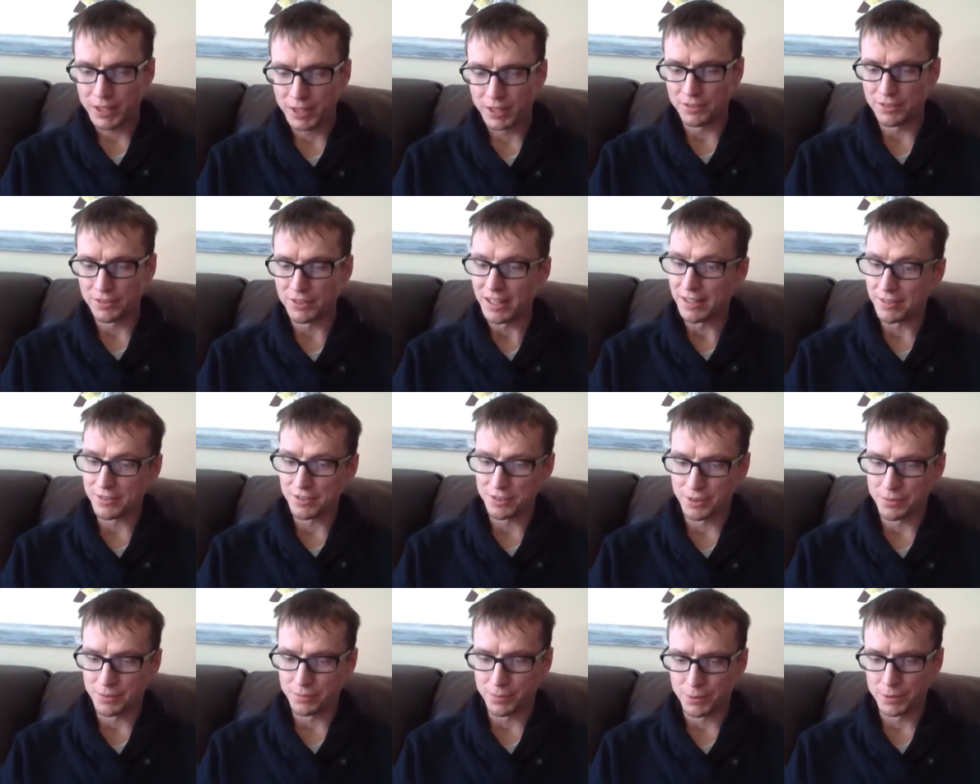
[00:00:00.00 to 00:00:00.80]
It's that
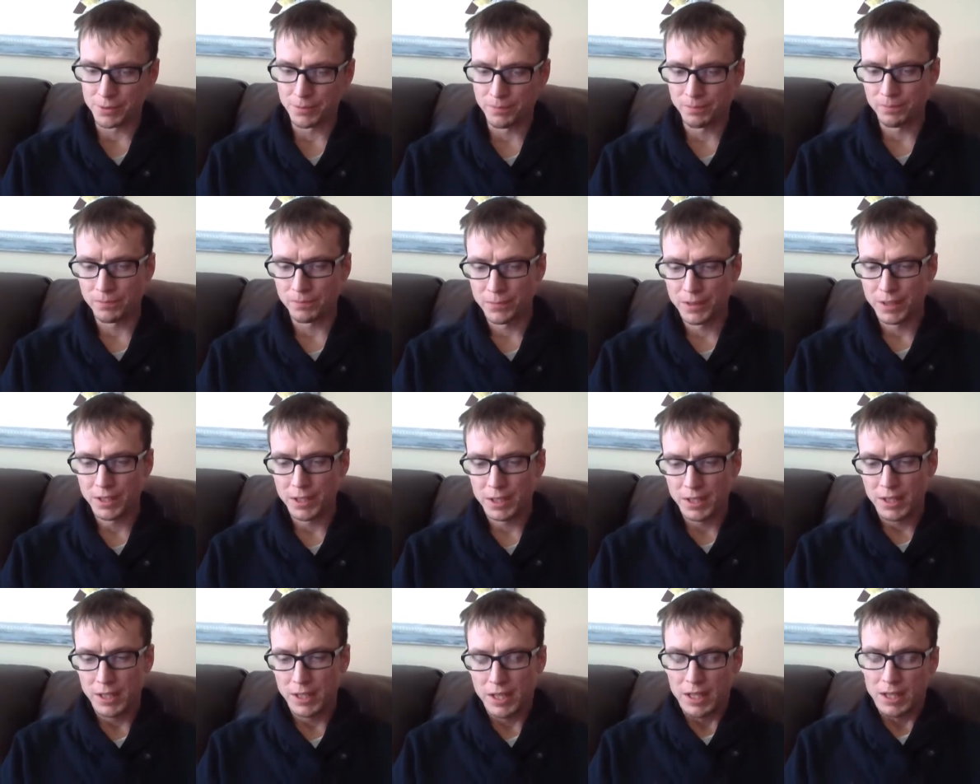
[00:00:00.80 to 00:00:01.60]
simple.
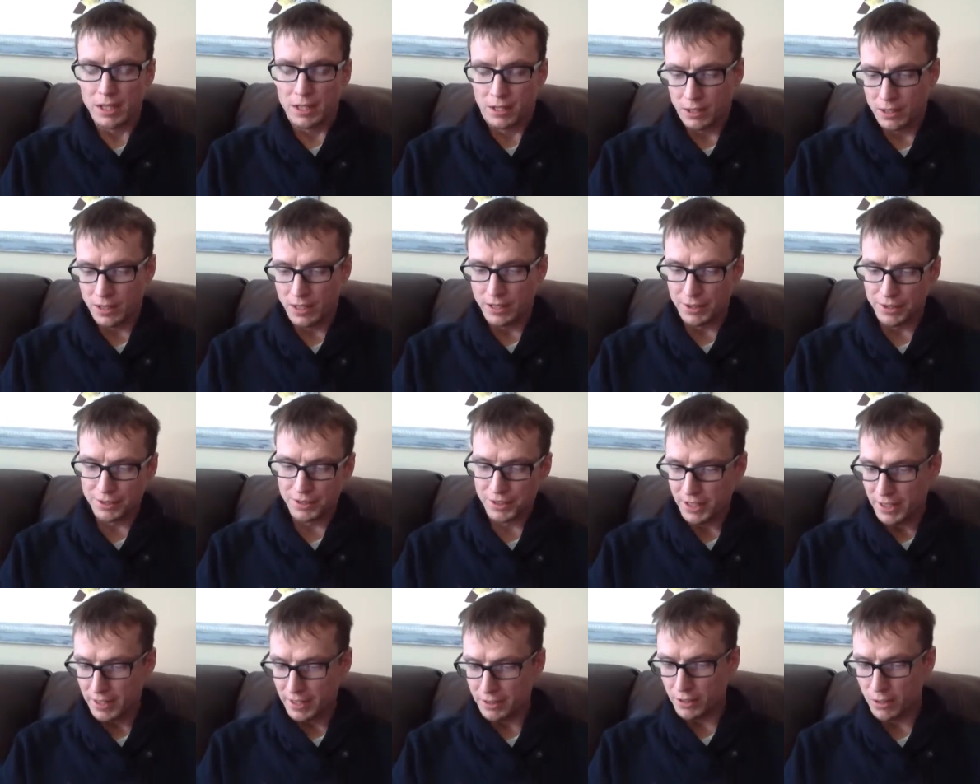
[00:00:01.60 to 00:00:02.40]
All right, the
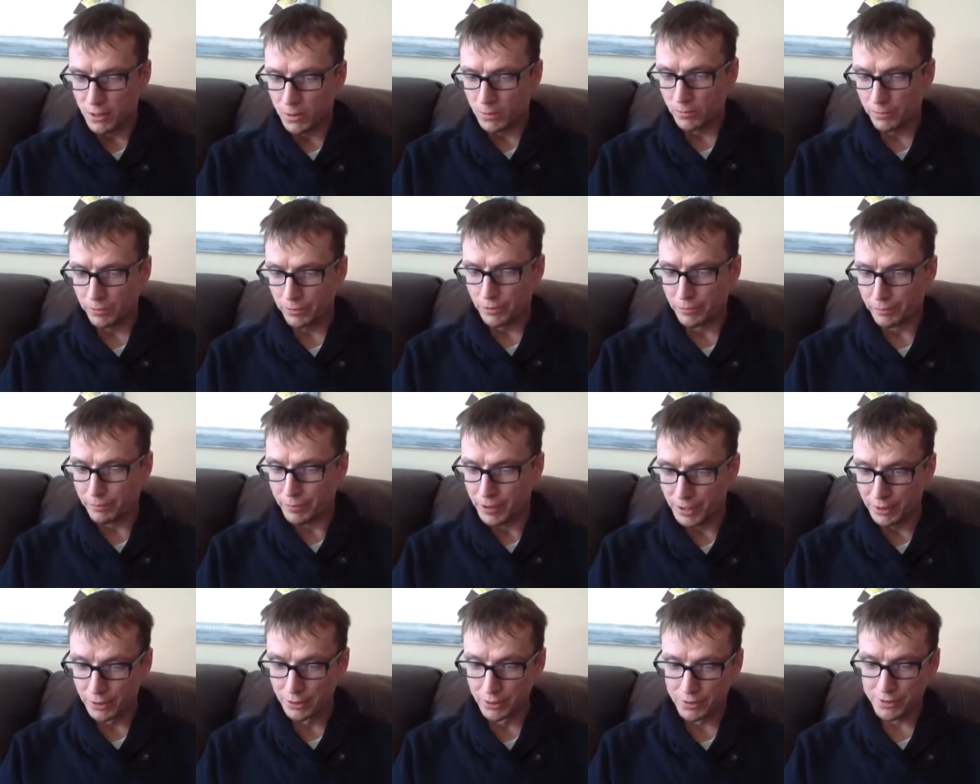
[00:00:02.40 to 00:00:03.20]
take home from
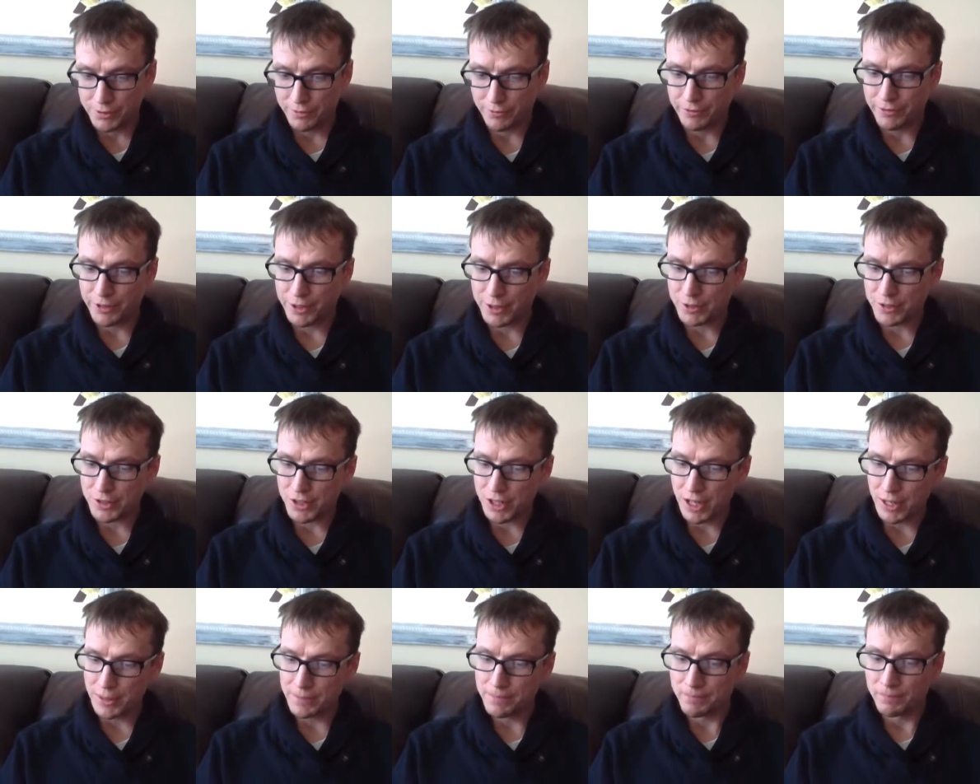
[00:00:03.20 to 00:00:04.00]
beetles and
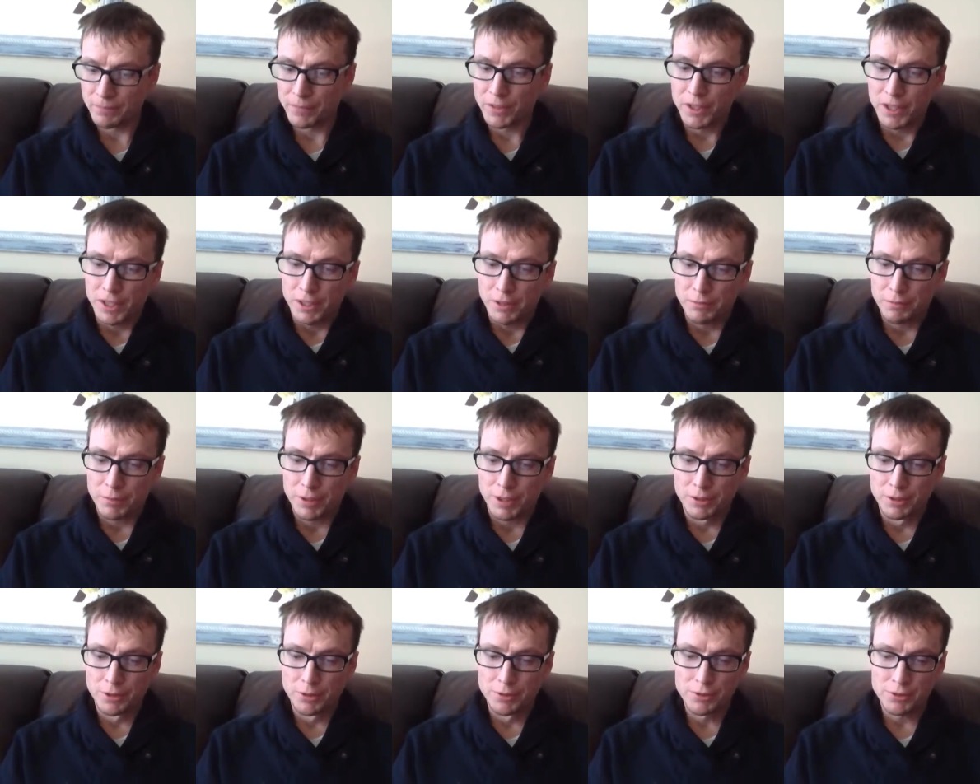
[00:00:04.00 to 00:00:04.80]
fungi.
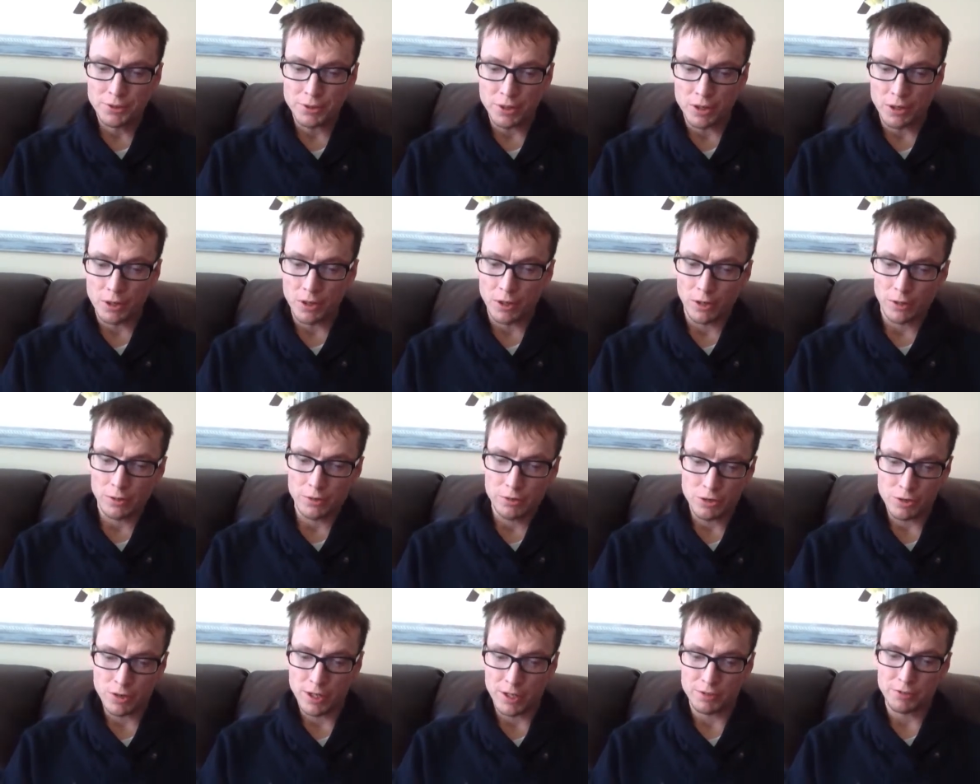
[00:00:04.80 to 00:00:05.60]
Beetles are
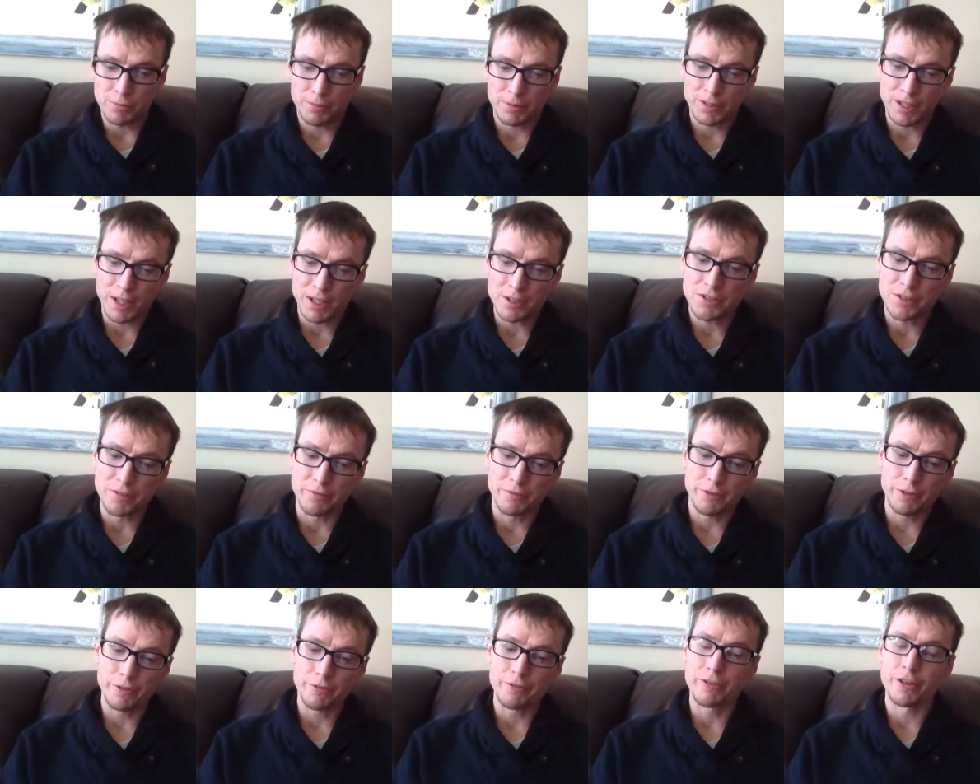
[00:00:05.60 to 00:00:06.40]

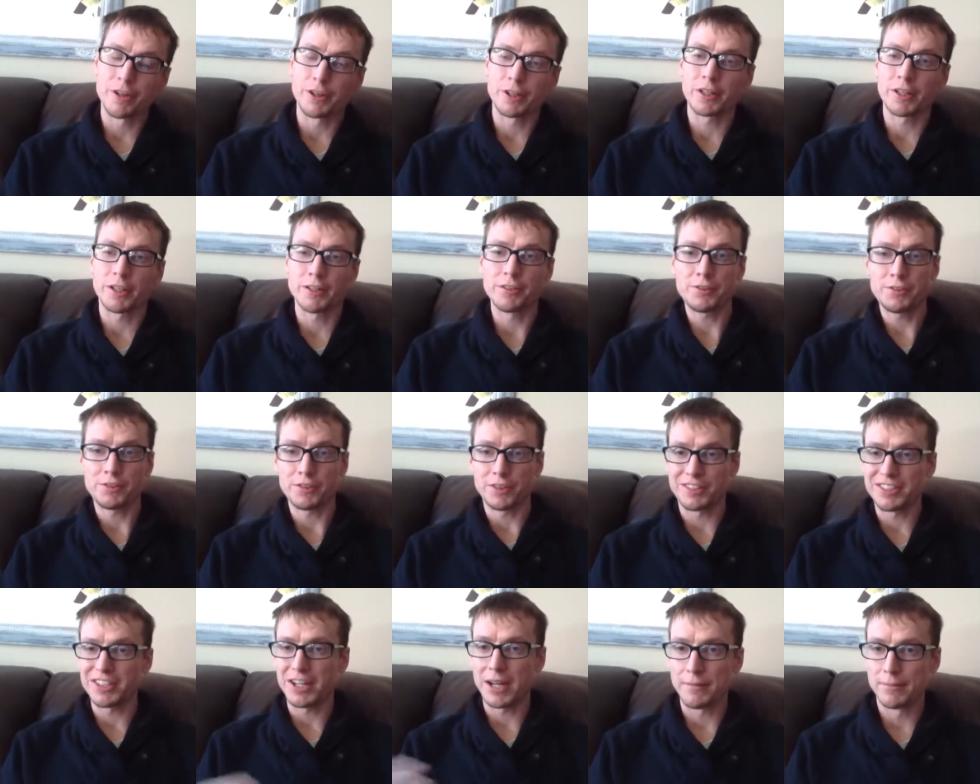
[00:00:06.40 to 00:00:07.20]
transportation for fungus,
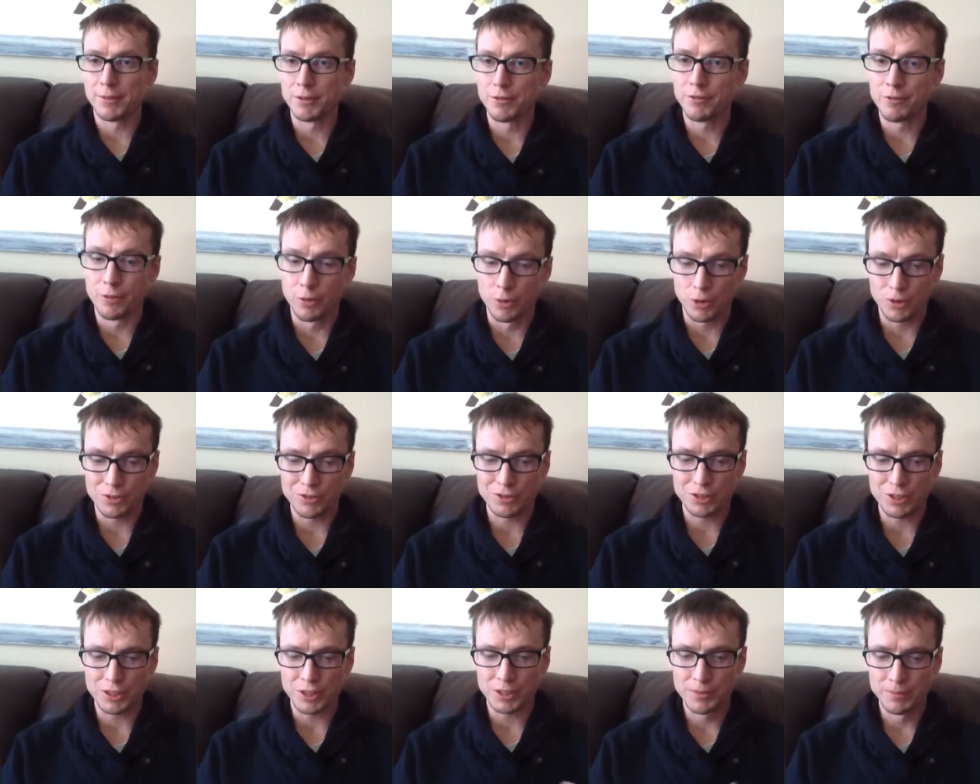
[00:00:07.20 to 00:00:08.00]
a type of
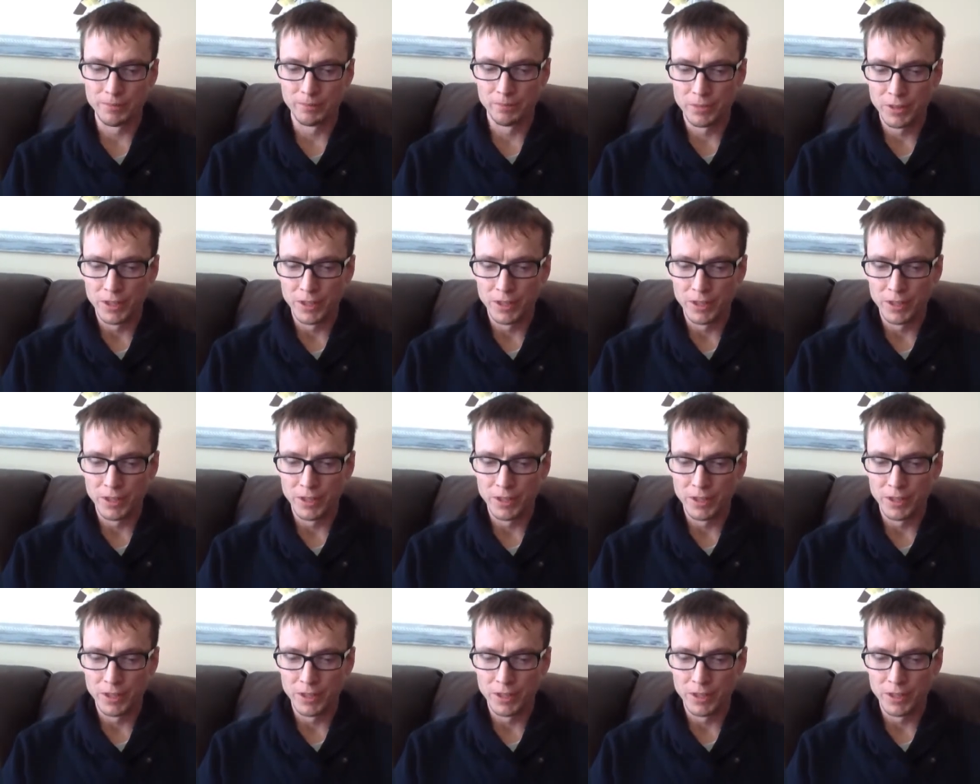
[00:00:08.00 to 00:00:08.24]
Foracea,